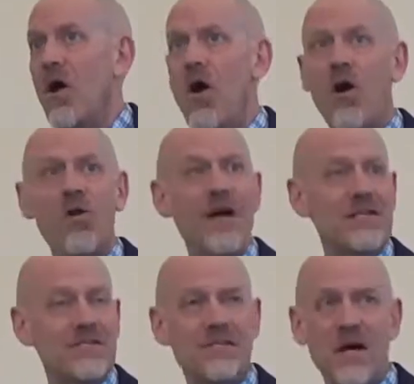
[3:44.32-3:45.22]
All
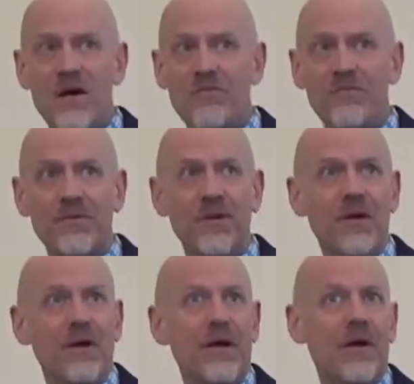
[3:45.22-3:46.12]
that stuff,
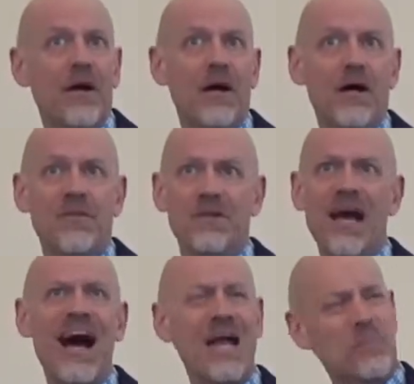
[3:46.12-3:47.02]
the
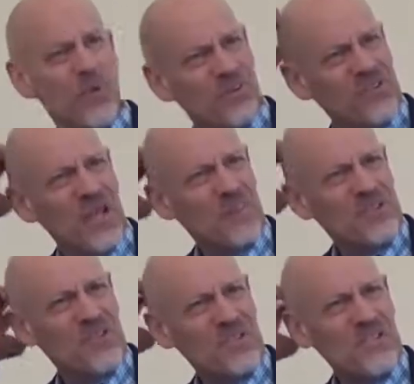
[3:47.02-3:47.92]

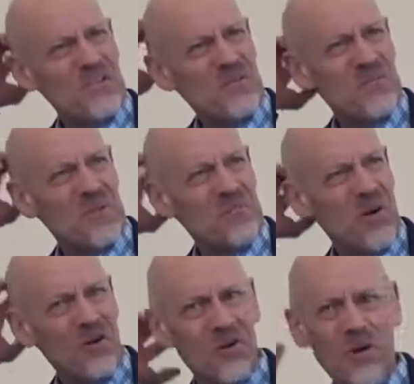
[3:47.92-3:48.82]
hyper-skepticism that
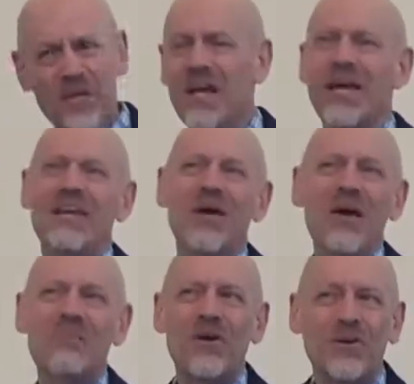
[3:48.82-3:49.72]
Bart Ehrman,
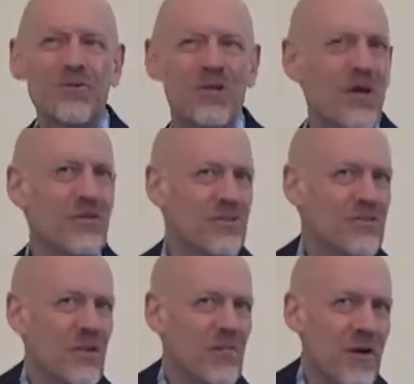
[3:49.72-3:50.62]
and Bart Ehrman knows this
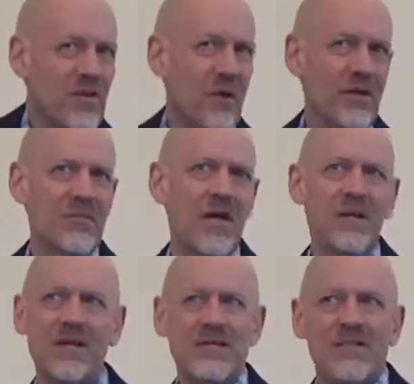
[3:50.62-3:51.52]
stuff, by the way. I
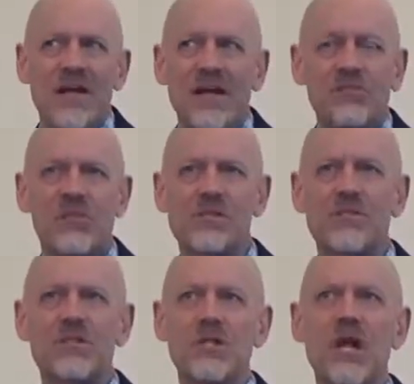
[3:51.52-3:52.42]
mean, he's not an expert in
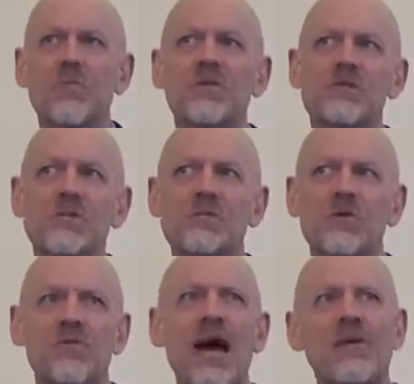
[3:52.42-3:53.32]
CBGM. He's
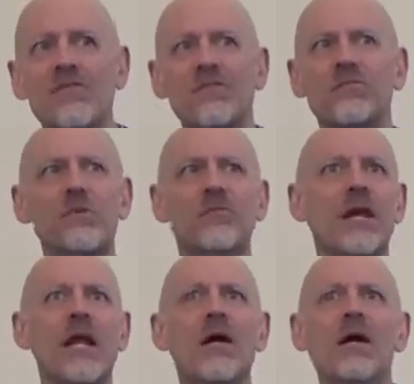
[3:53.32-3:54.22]
sort of out of this field
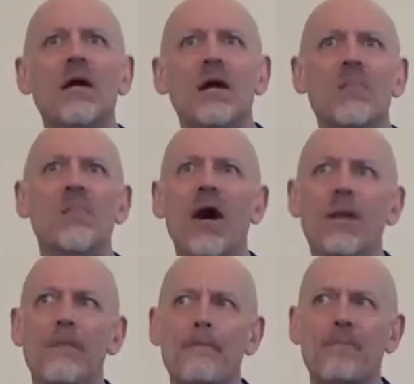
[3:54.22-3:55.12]
right now.
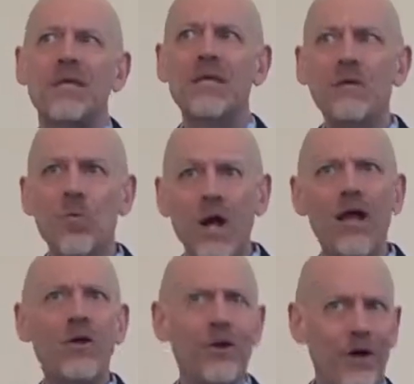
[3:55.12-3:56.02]
But he
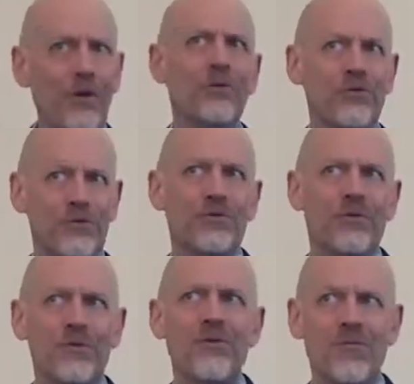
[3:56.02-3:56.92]
well knows
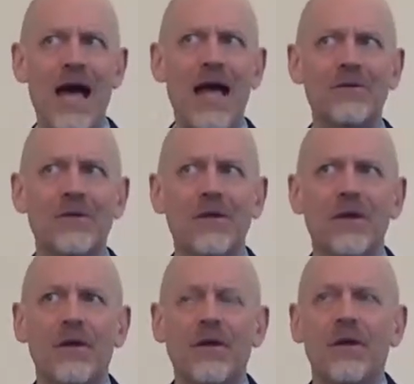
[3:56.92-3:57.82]
the fact
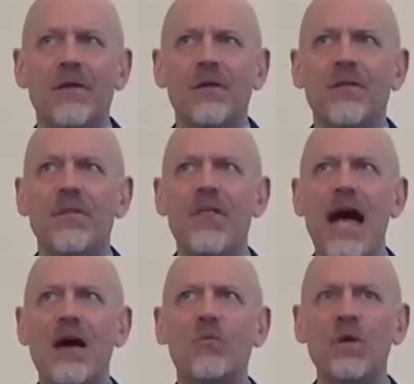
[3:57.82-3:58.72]

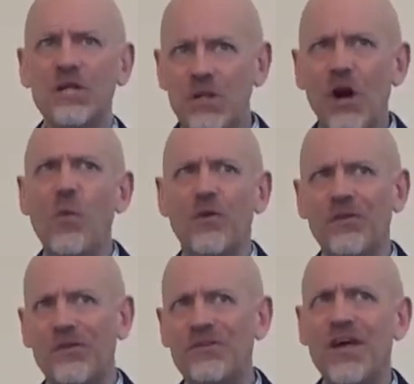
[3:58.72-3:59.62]
that we know what
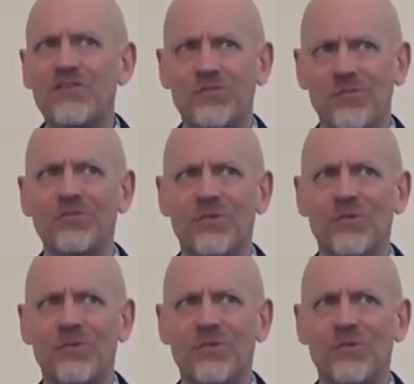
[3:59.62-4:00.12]
the New Testament was